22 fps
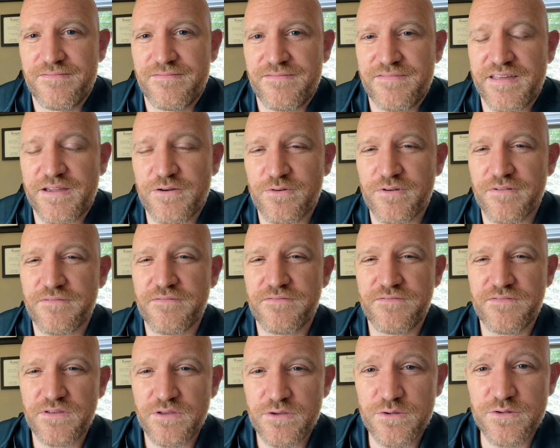They
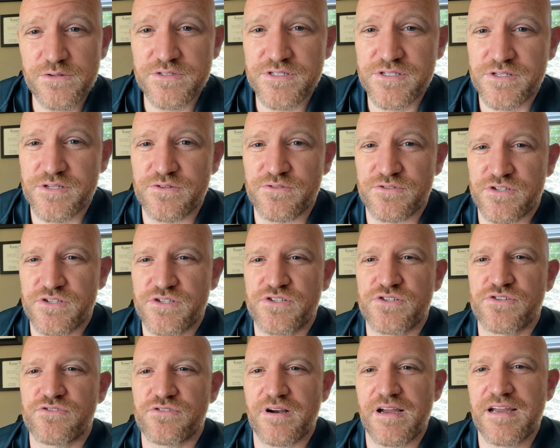refused to
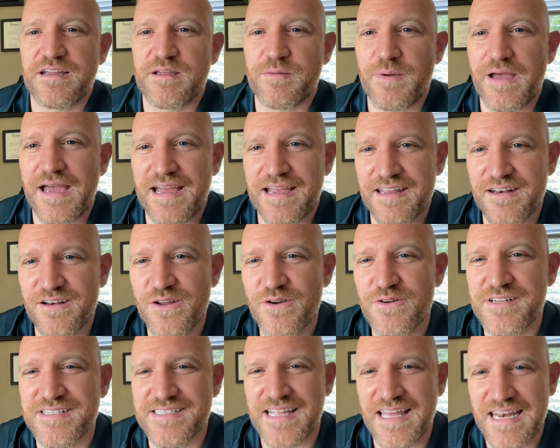strike back. And
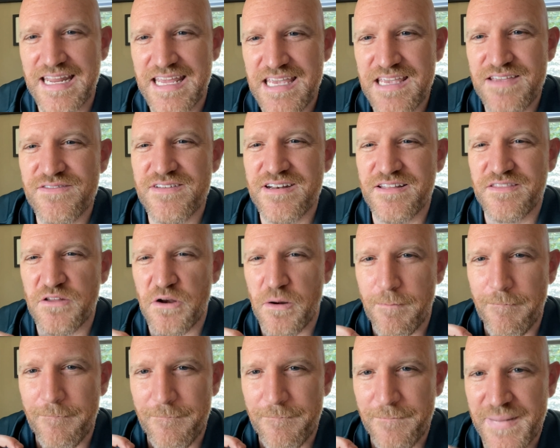notice that even in
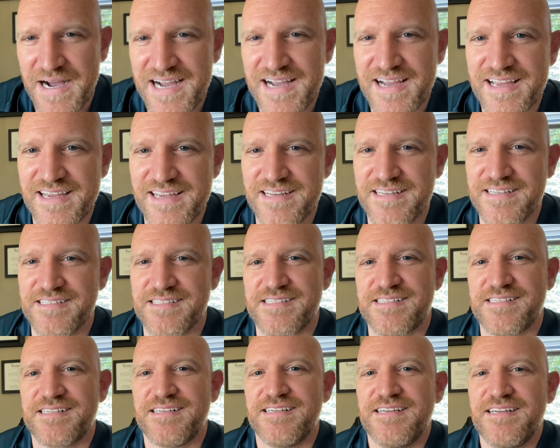their
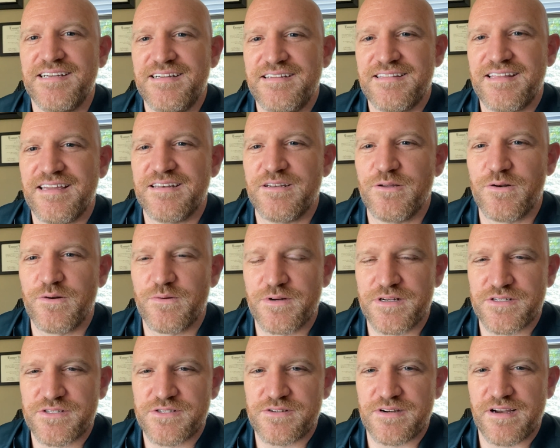minds, they didn't
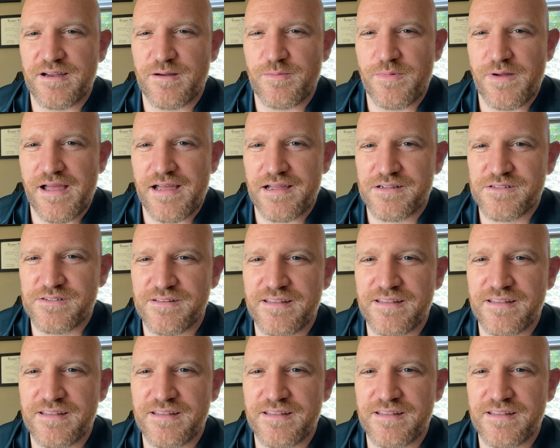want to strike back.